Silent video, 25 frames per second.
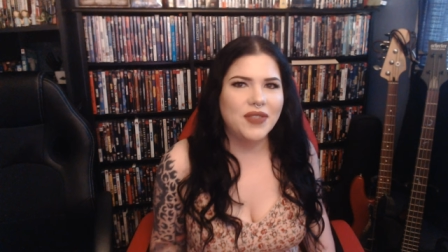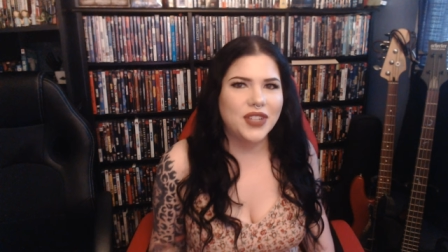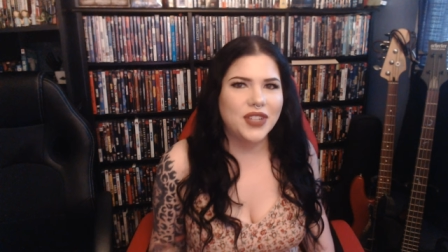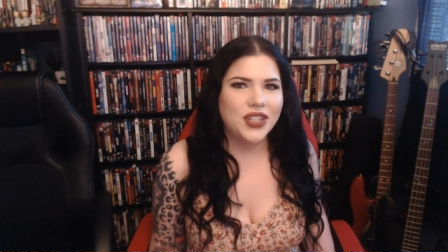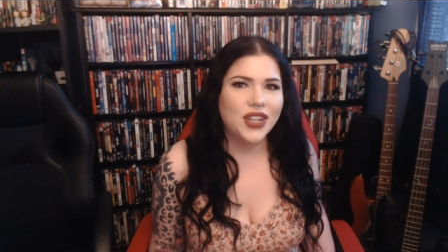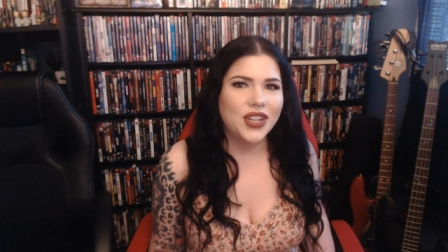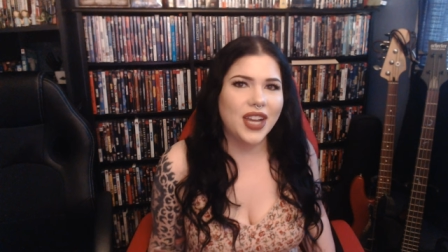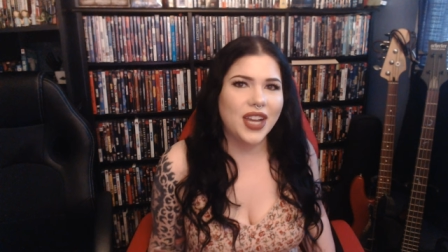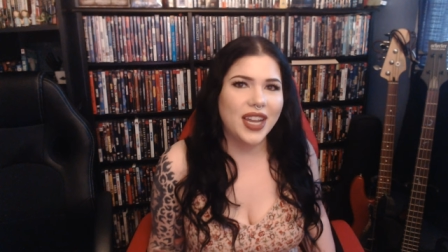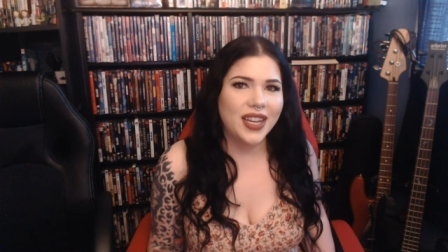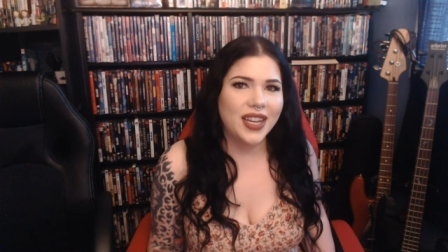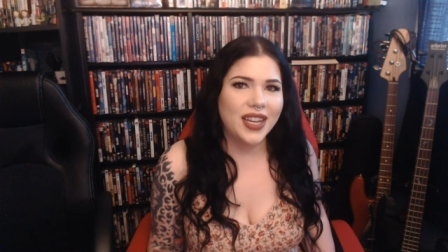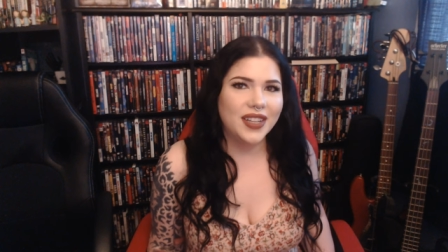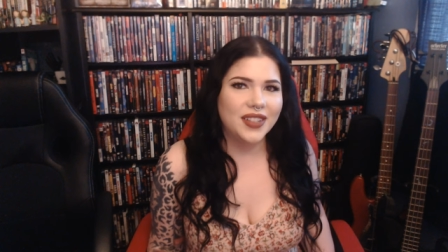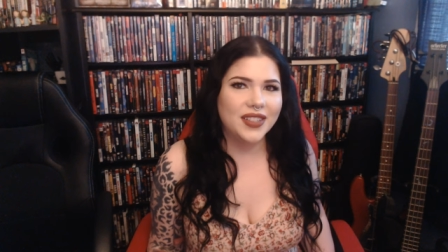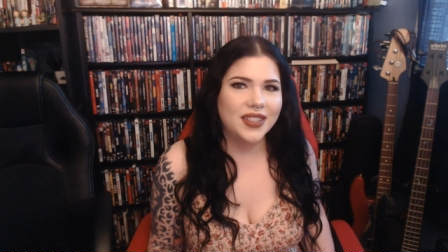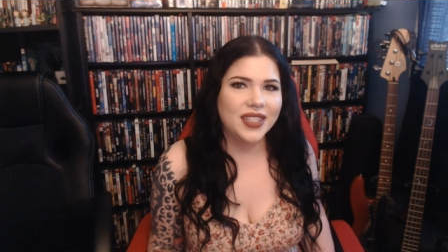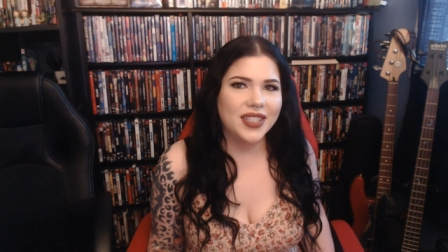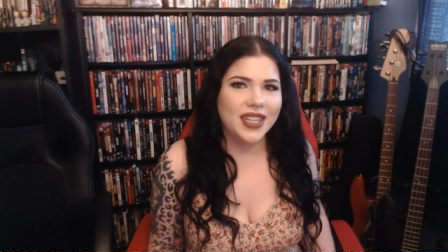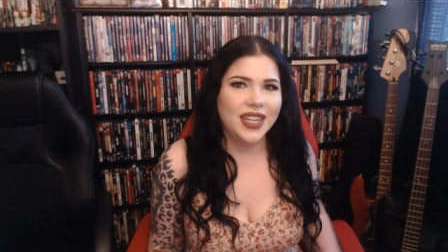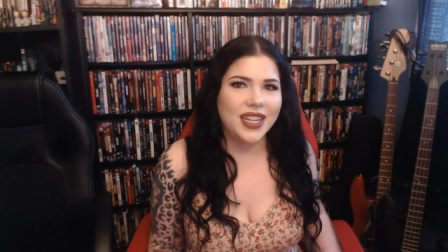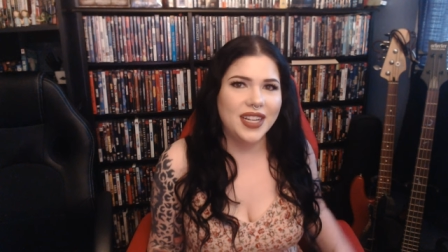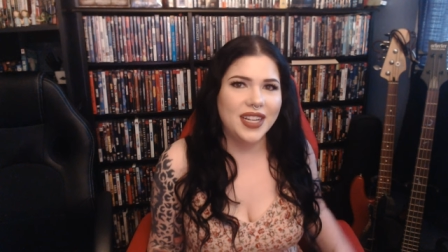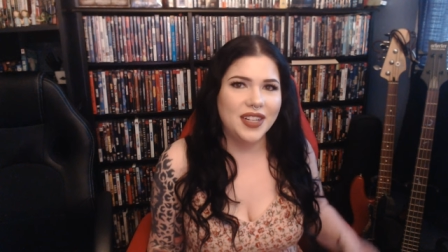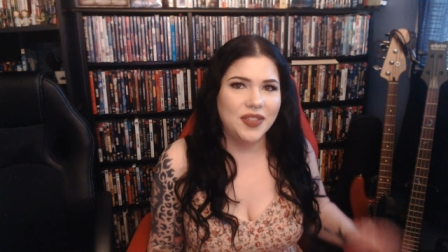child
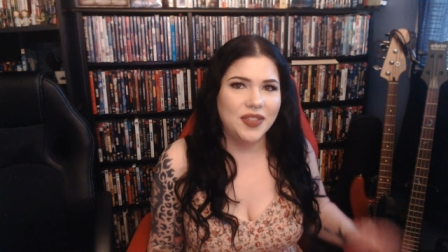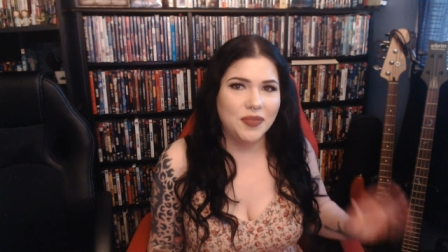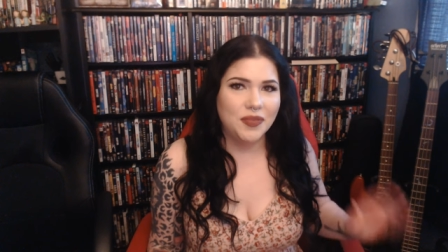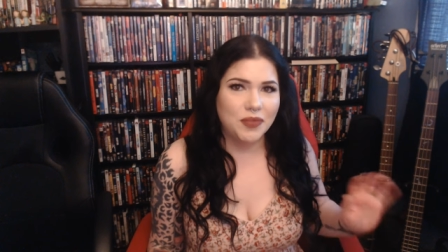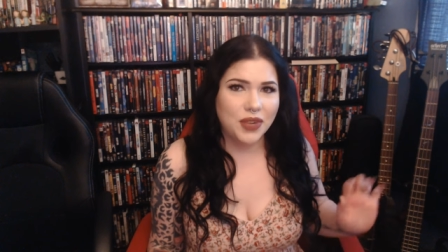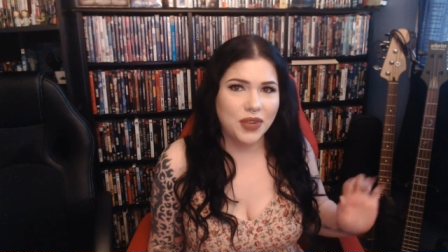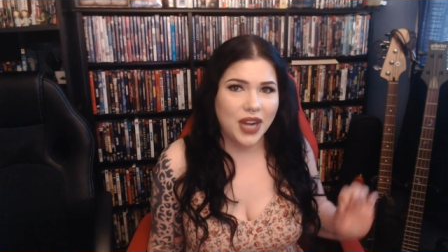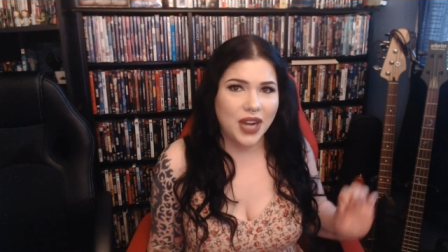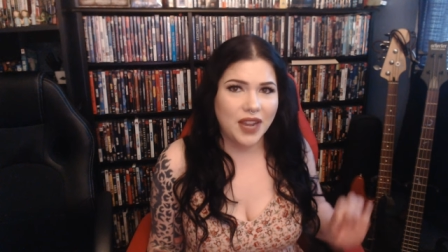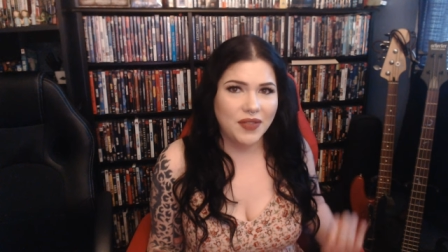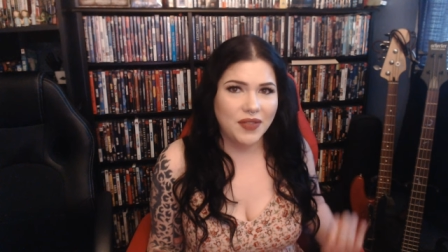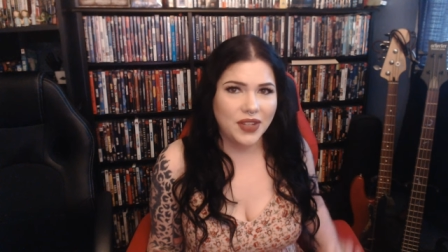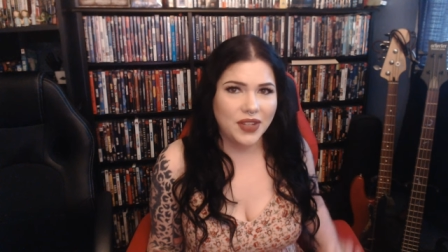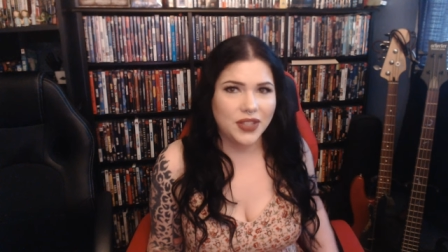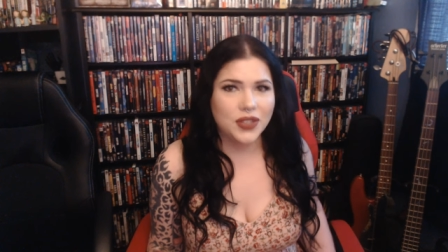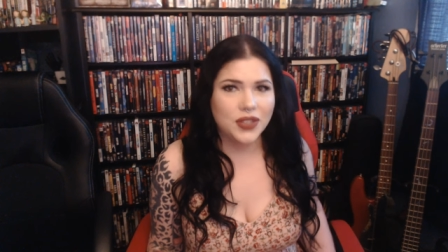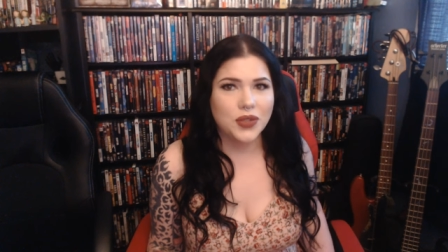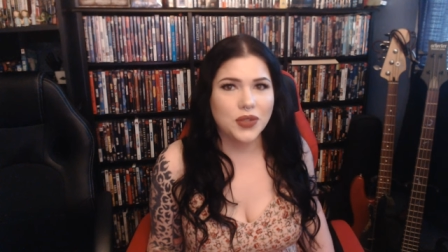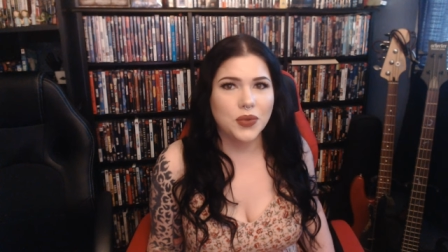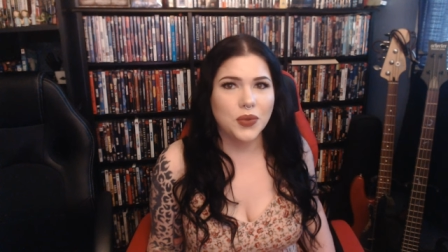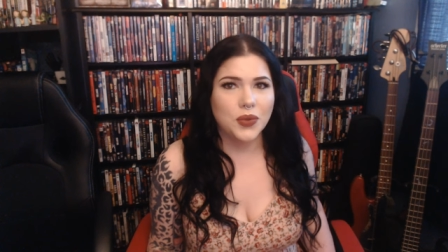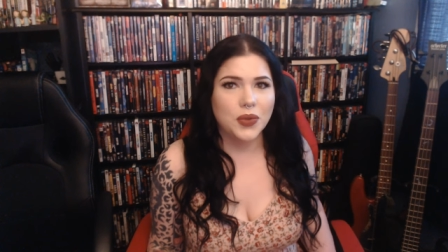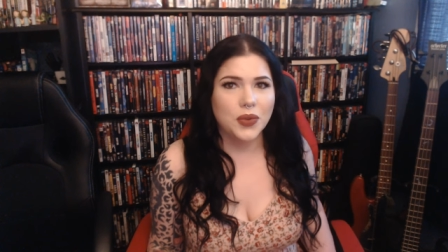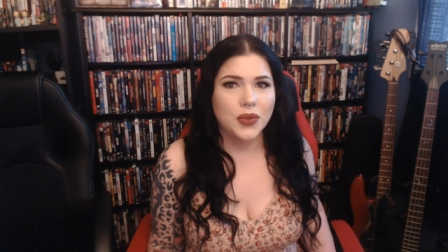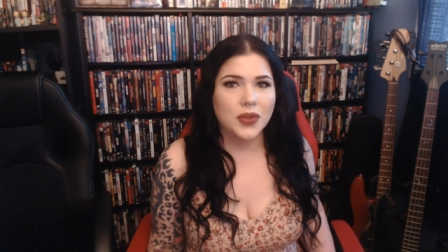in private
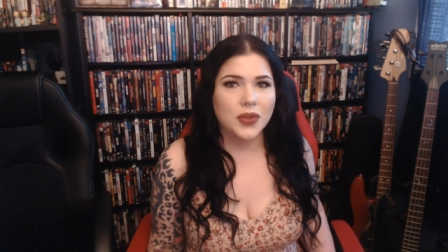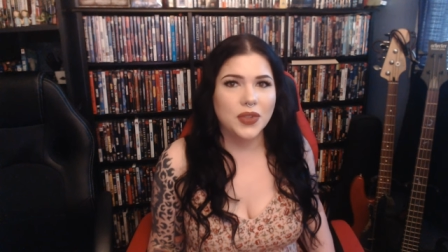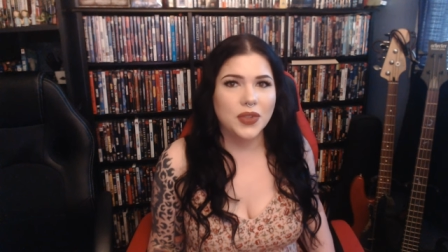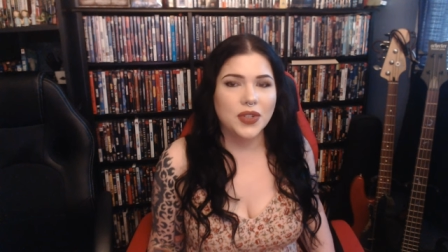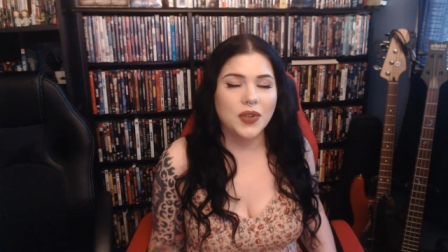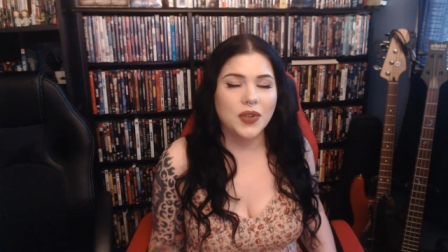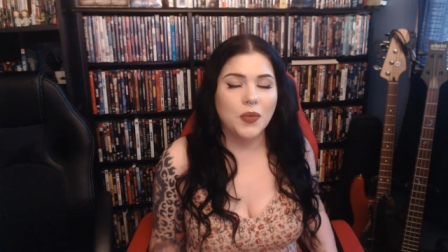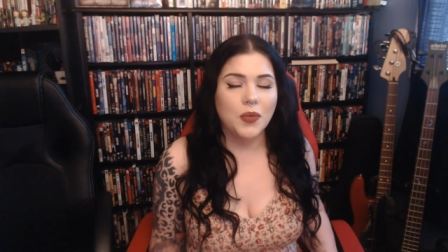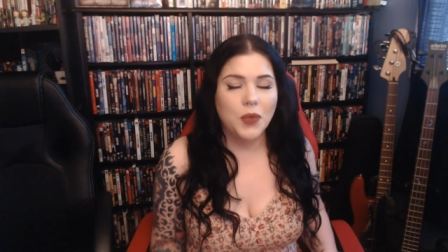school.